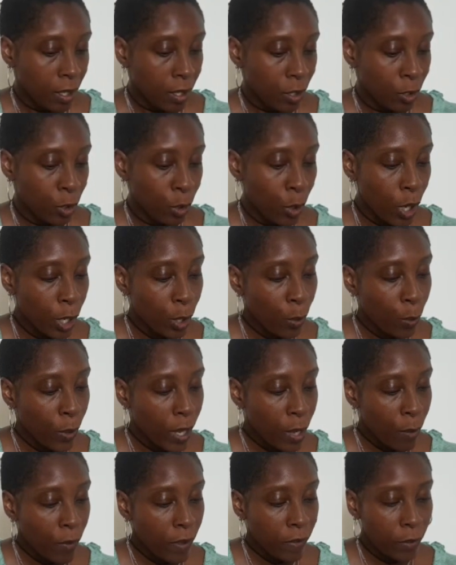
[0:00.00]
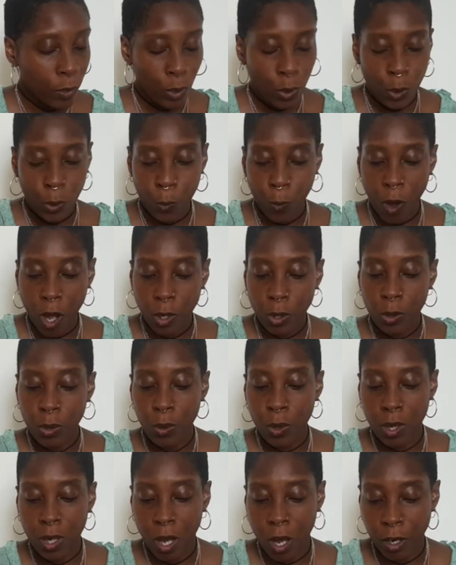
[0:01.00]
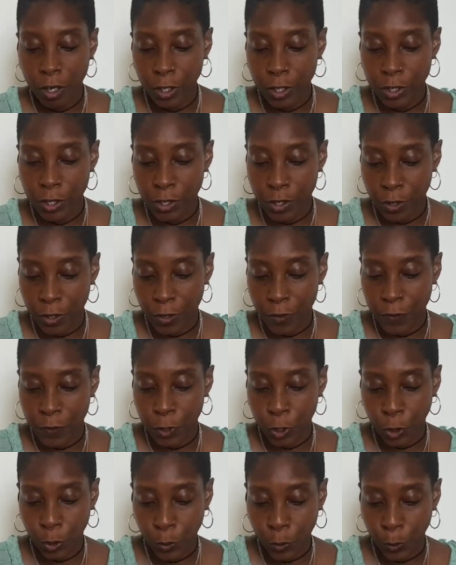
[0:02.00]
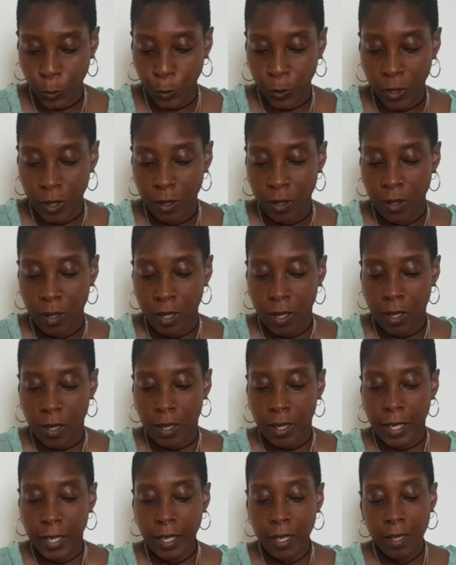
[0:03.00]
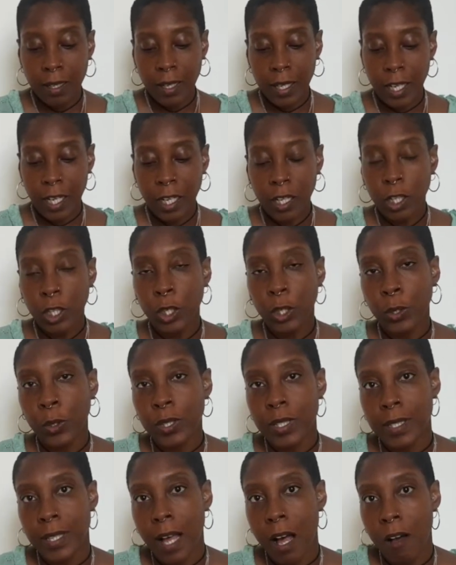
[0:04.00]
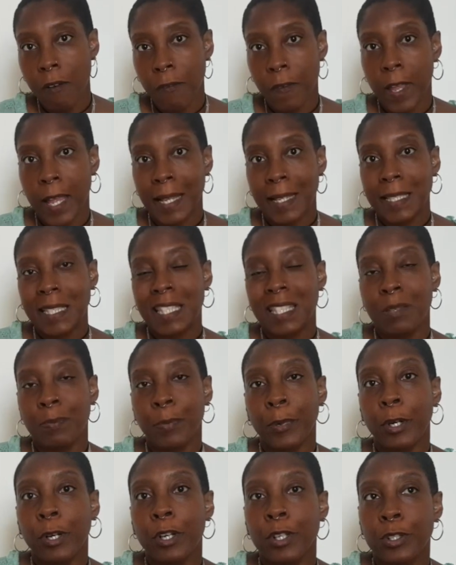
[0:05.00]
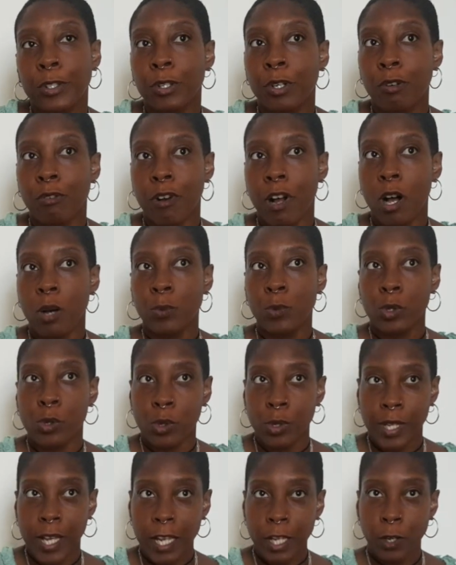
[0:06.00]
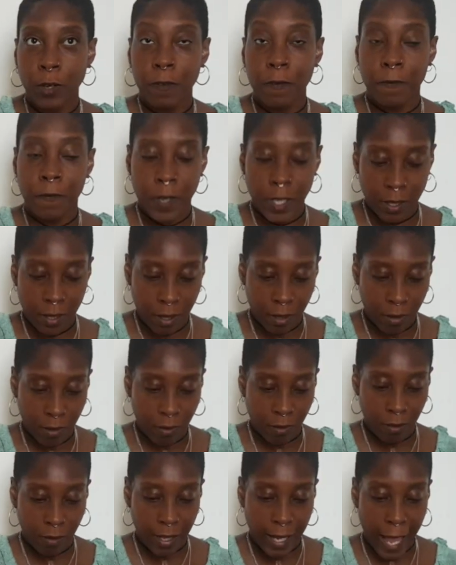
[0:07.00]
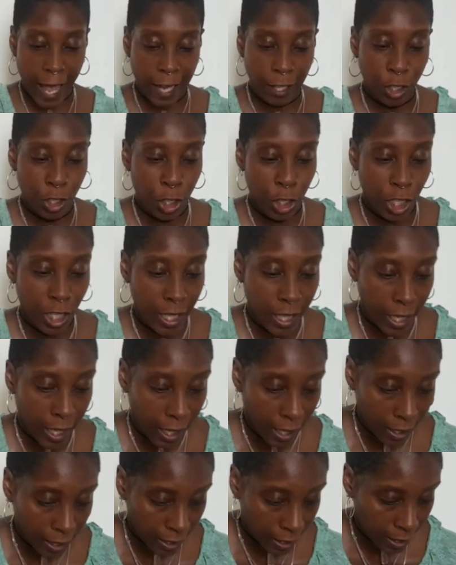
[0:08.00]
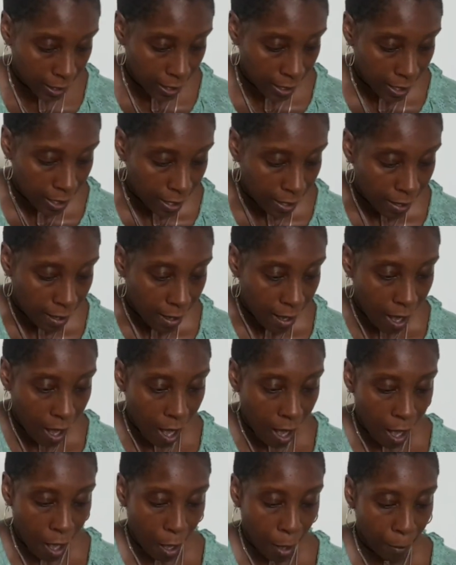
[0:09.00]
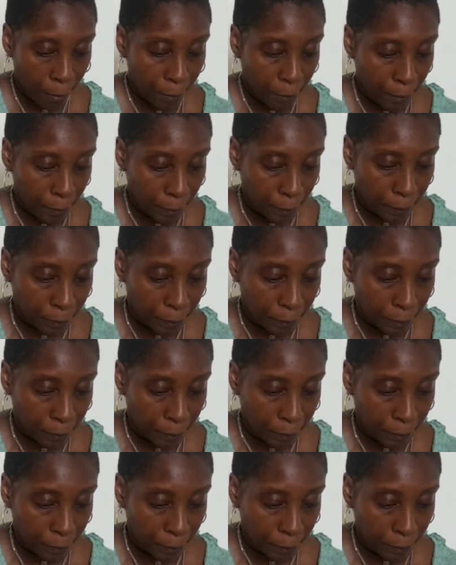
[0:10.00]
doing away with no, what no longer serves you. Healing yourself in the spiritual realm so that your physical can shine. Um,